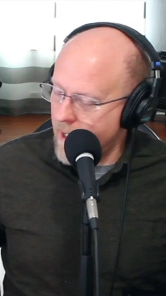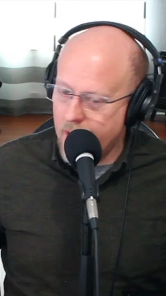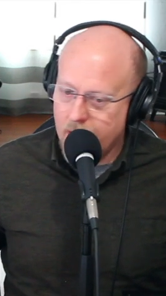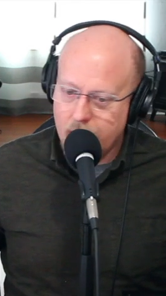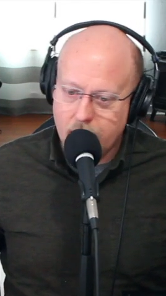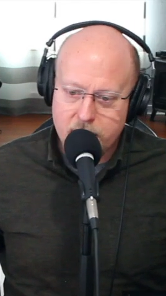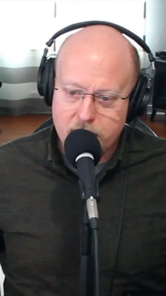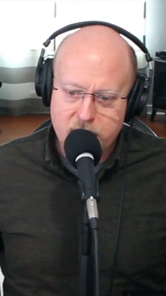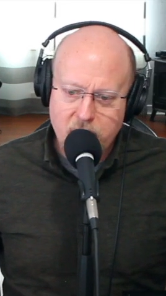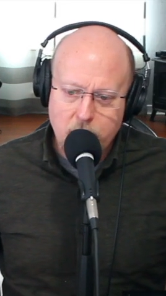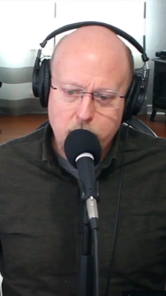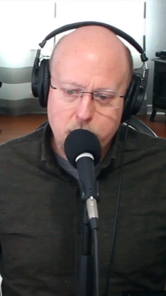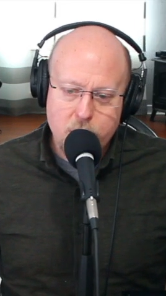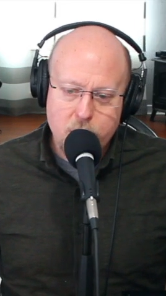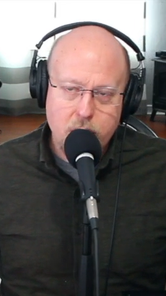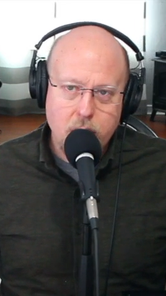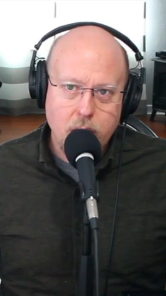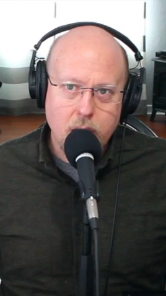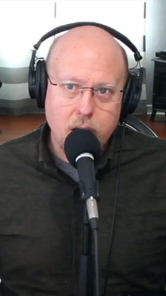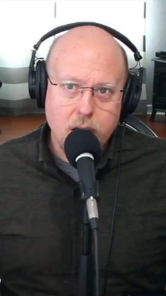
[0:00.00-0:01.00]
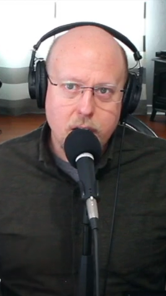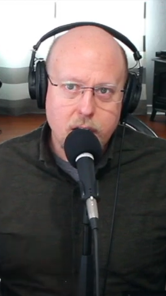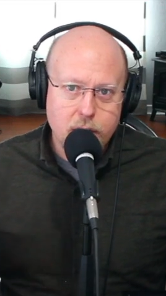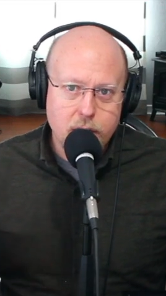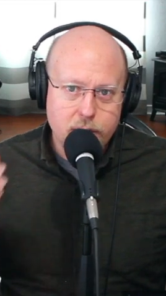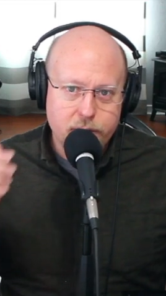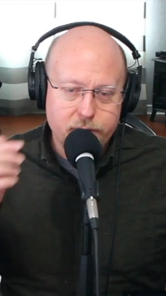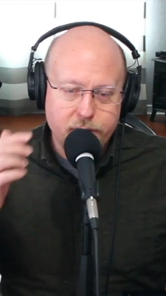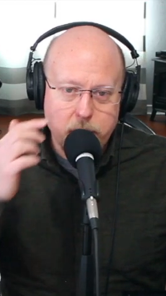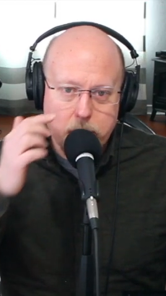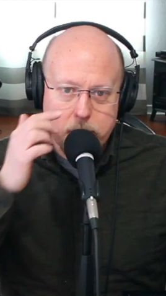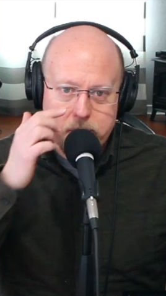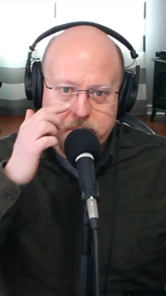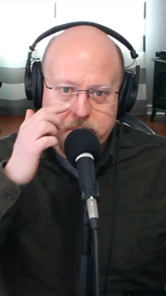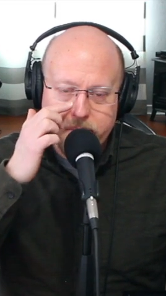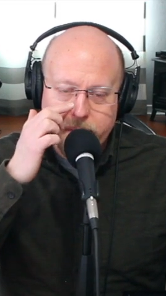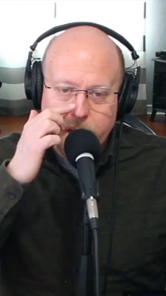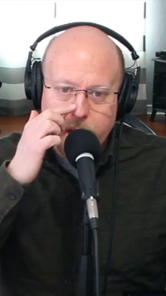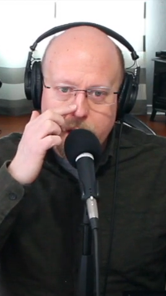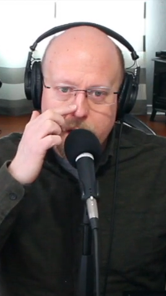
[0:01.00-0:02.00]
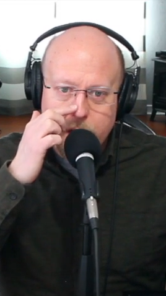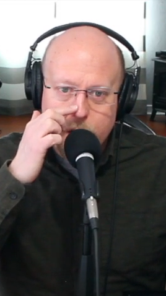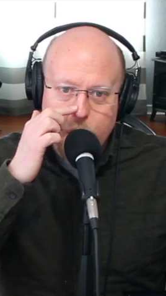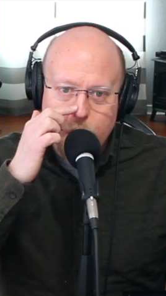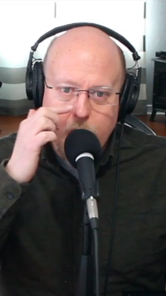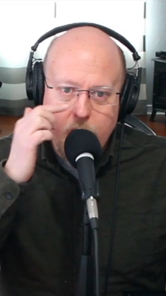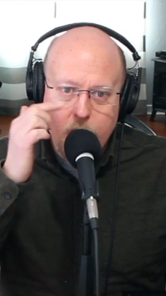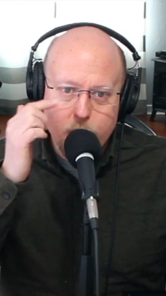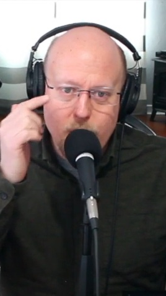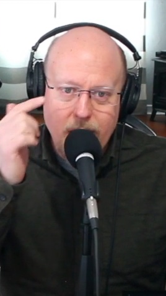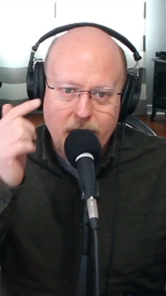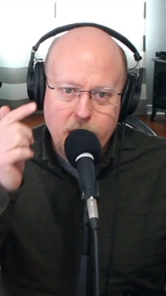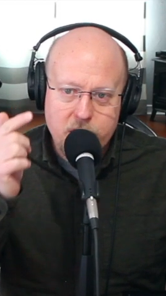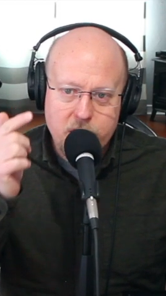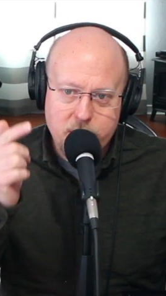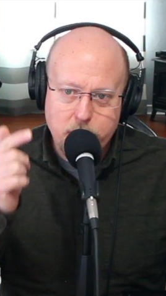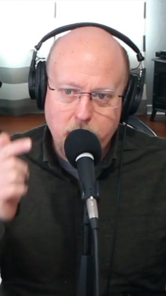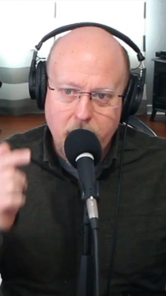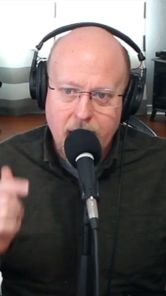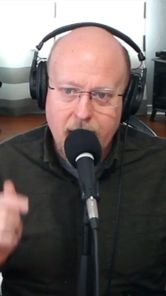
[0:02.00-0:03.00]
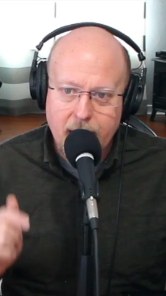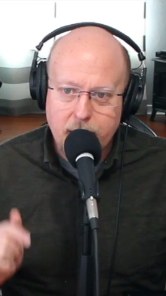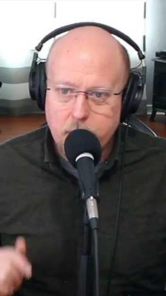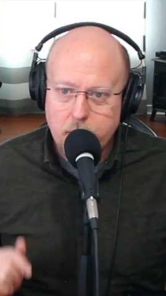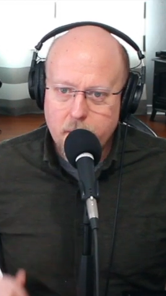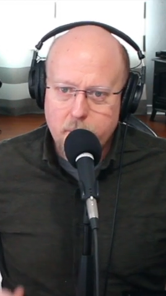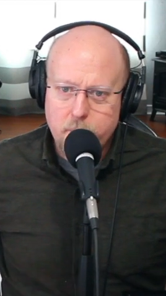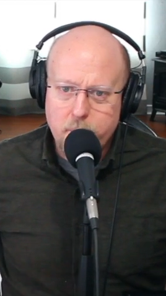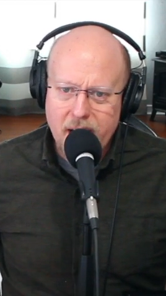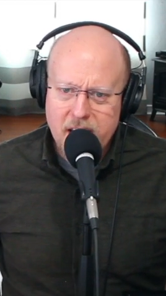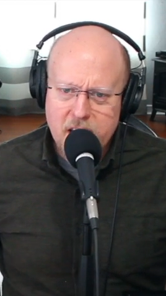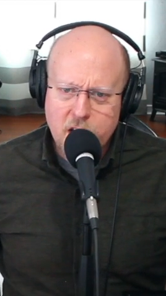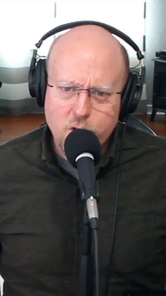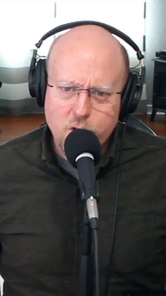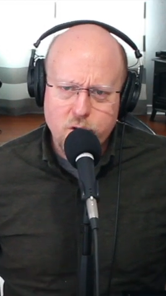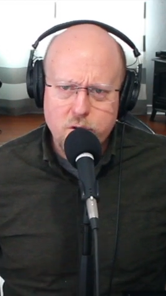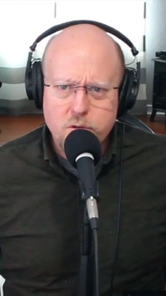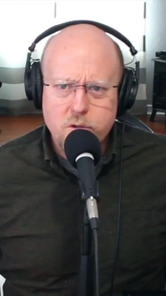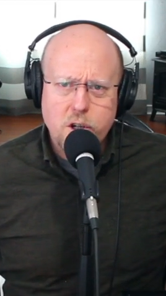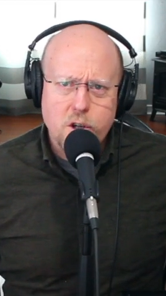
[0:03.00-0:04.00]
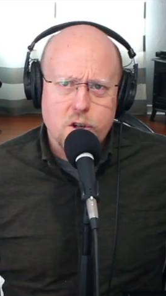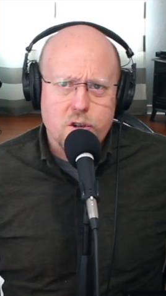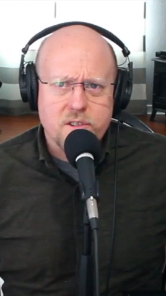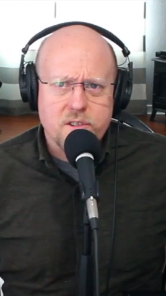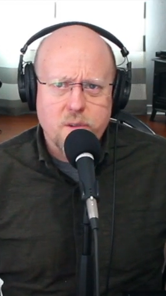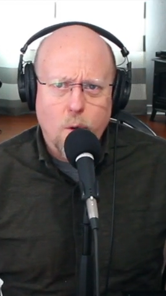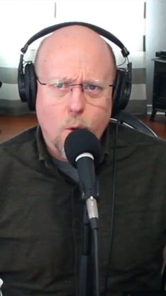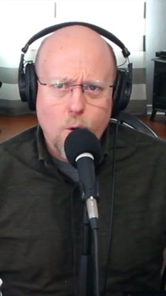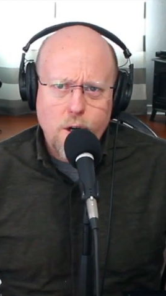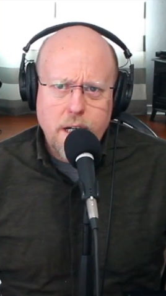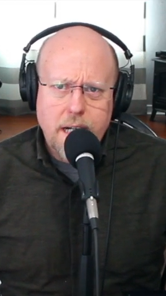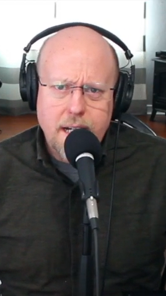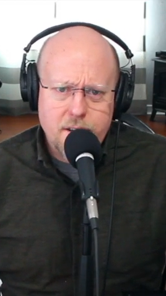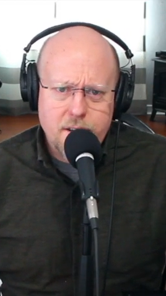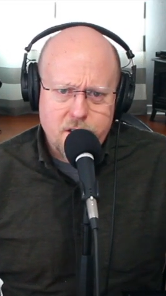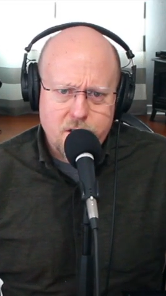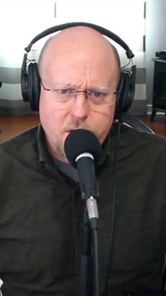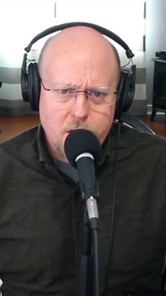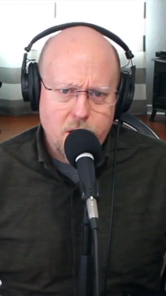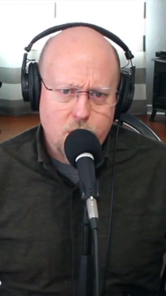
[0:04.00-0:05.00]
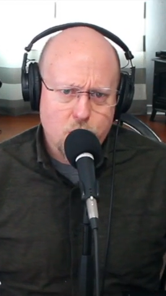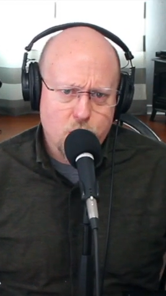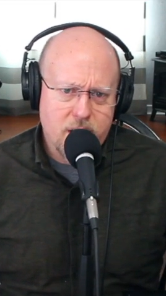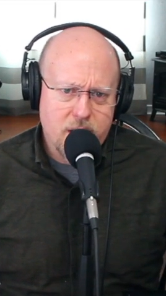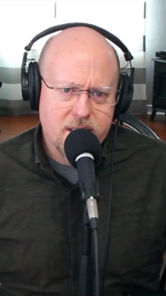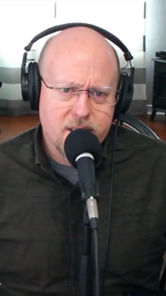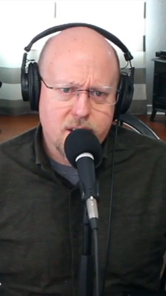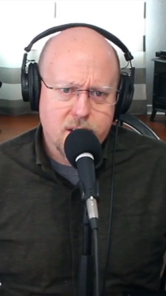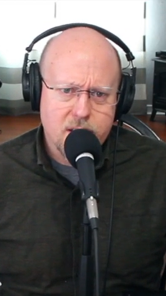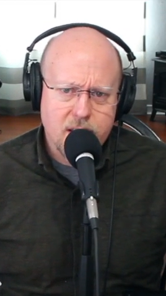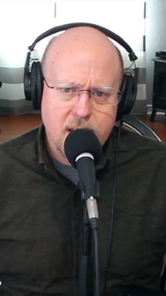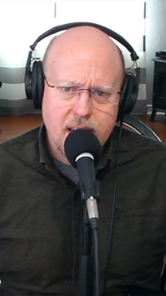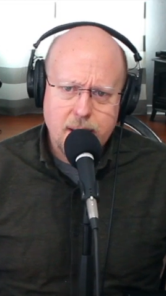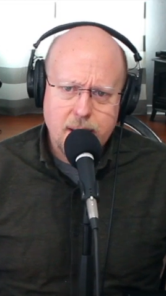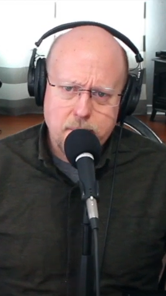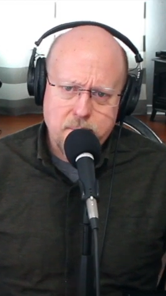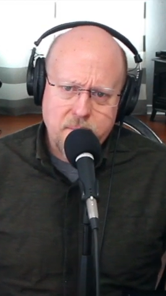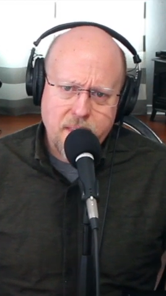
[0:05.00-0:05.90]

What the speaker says: a number of records by Benny Kruger's orchestra recently.